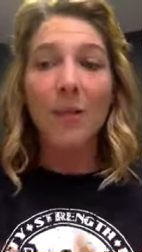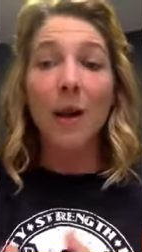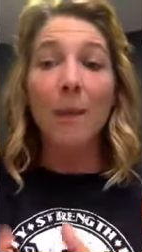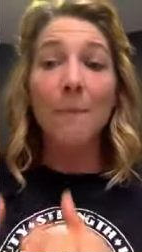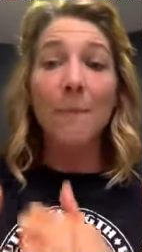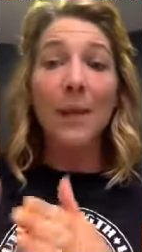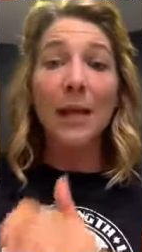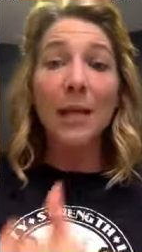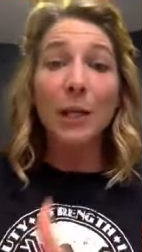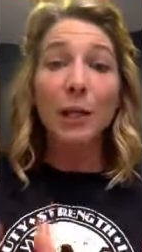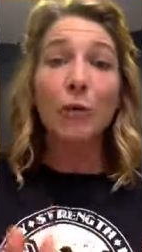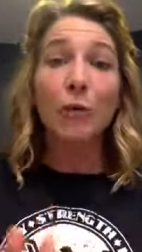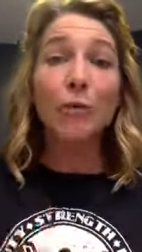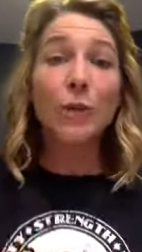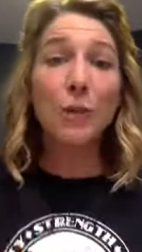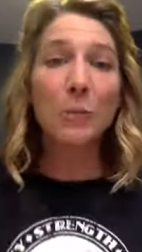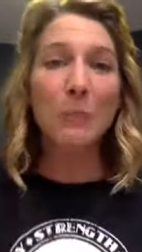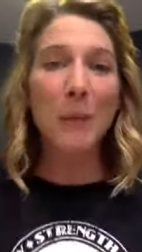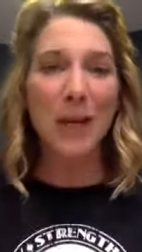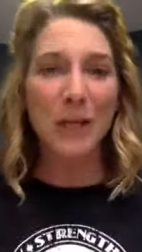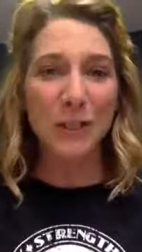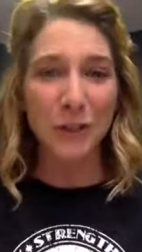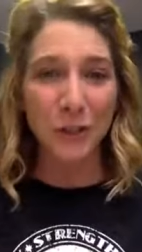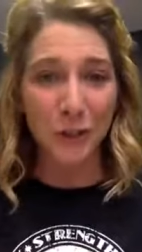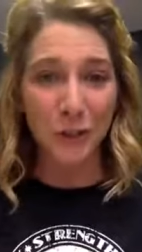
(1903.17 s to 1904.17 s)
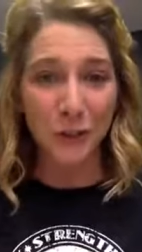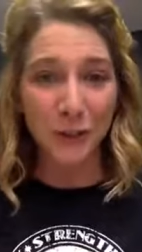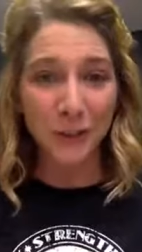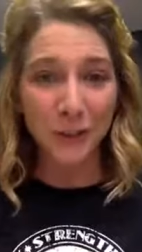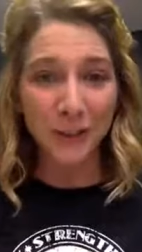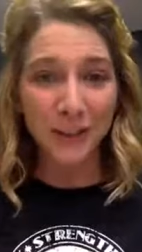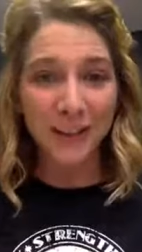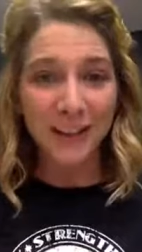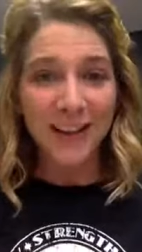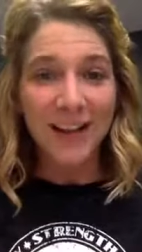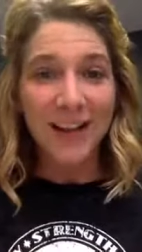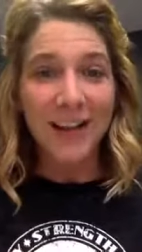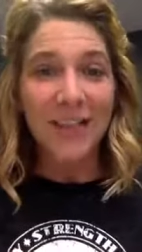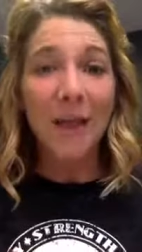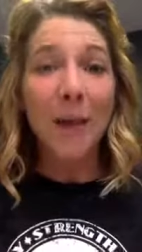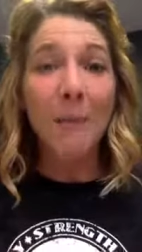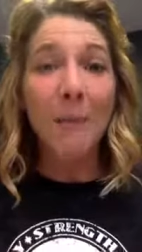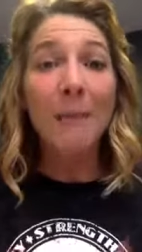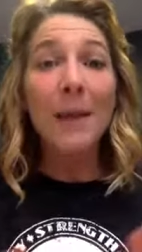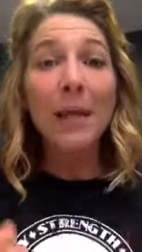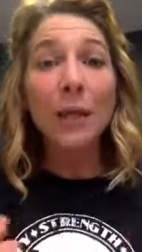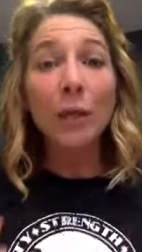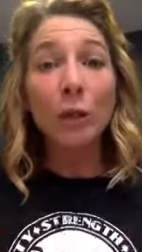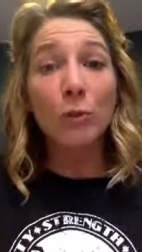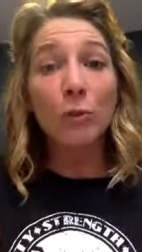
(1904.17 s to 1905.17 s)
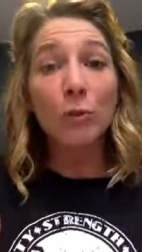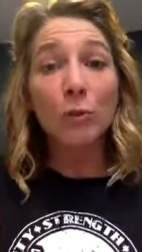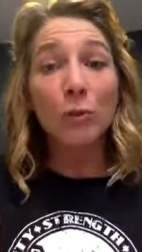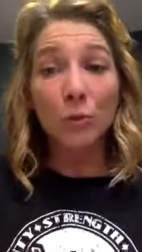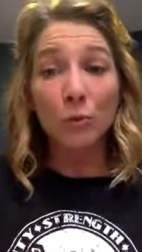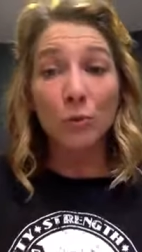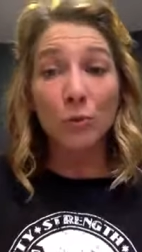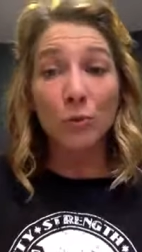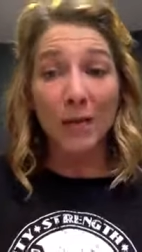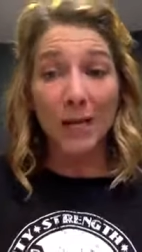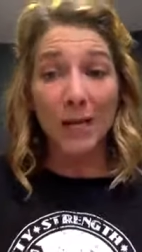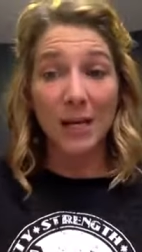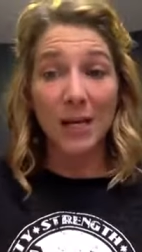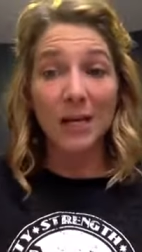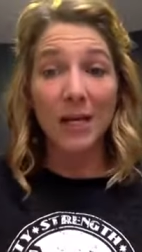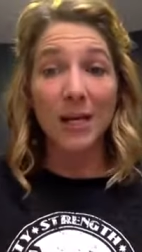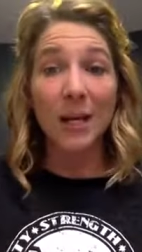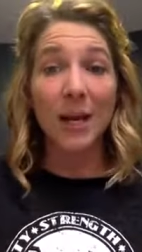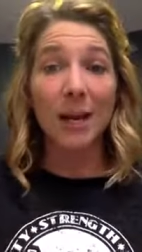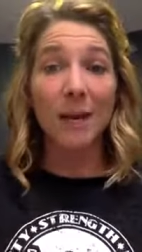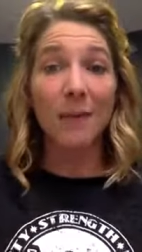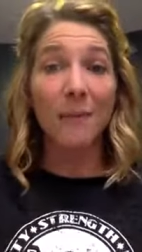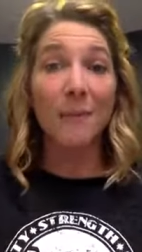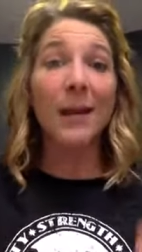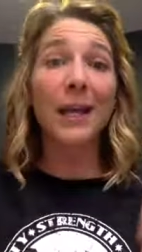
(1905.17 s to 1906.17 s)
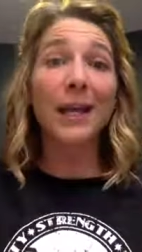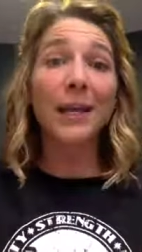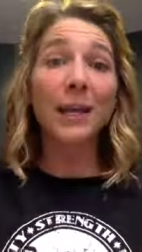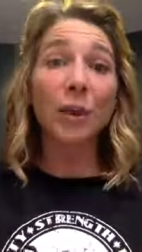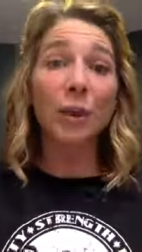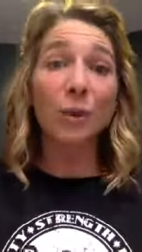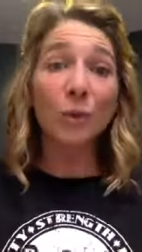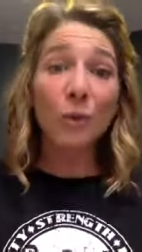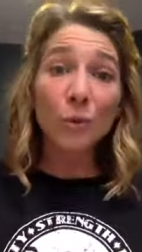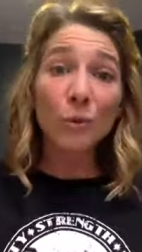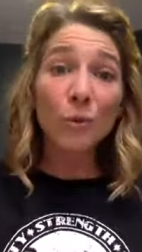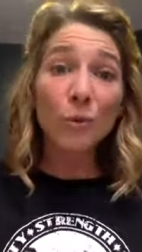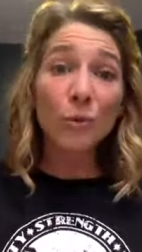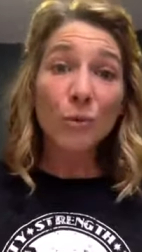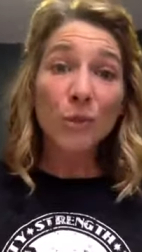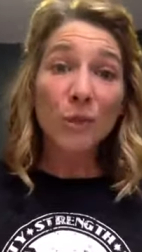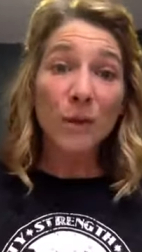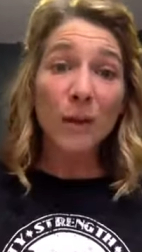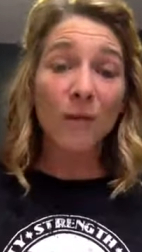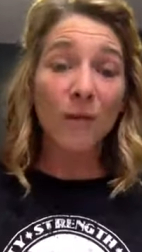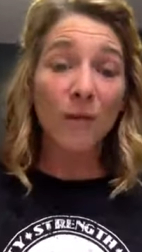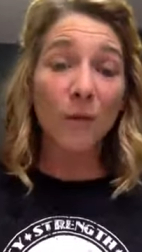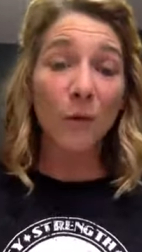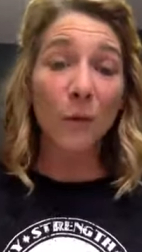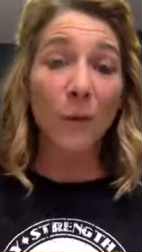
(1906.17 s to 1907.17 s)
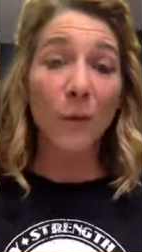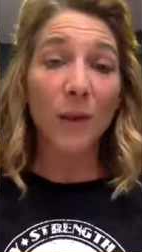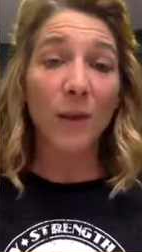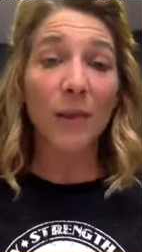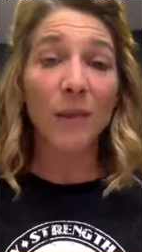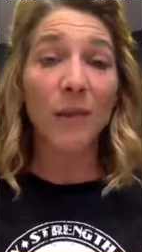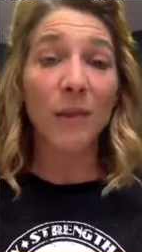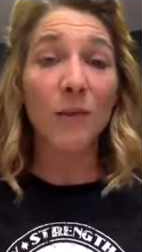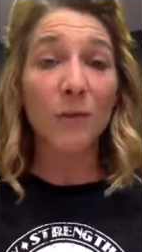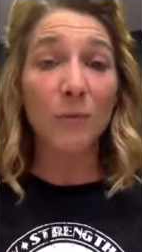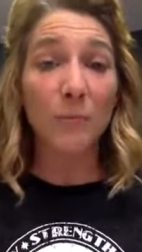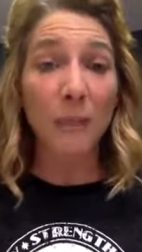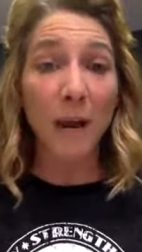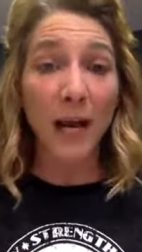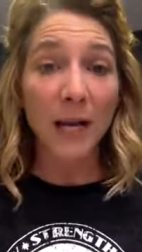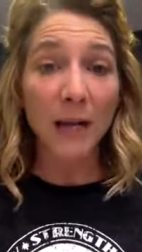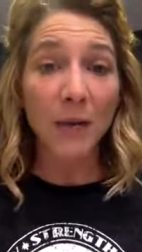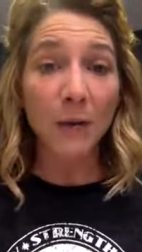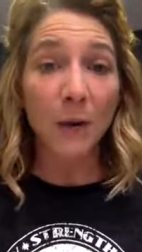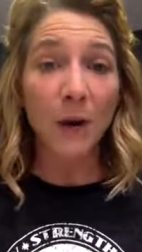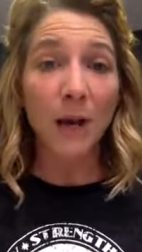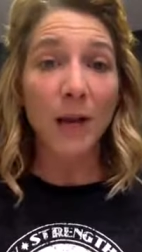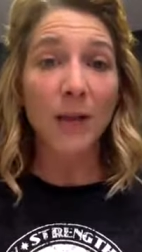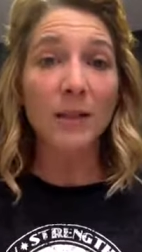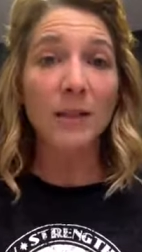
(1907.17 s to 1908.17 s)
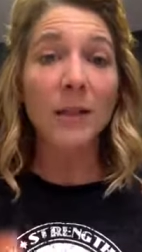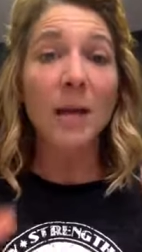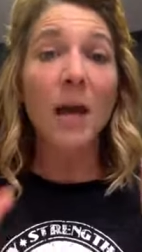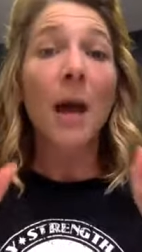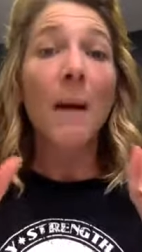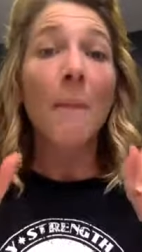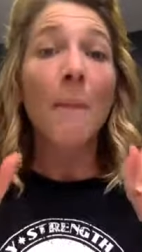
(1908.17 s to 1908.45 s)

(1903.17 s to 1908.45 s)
that make you special, that make you unique and make you suffer with those migraines.